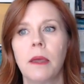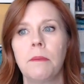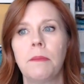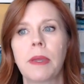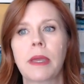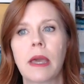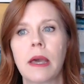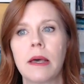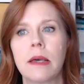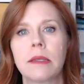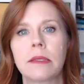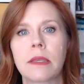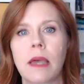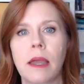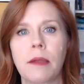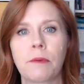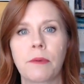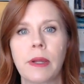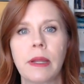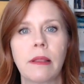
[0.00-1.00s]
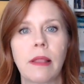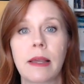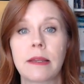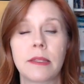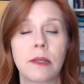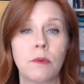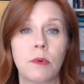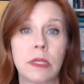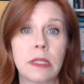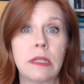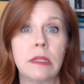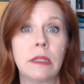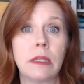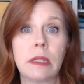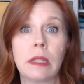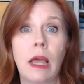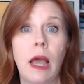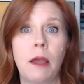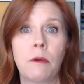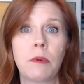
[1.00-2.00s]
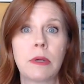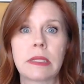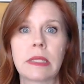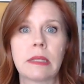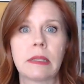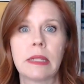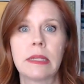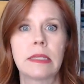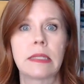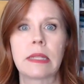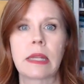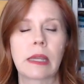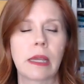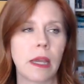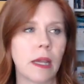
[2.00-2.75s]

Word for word: because I realized I wasn't, I wasn't listening.